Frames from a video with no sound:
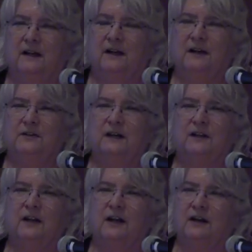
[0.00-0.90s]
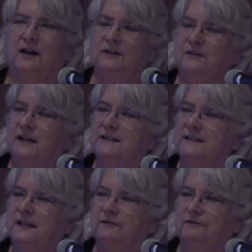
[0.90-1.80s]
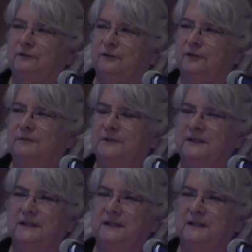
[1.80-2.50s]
Contract law, contracts get formed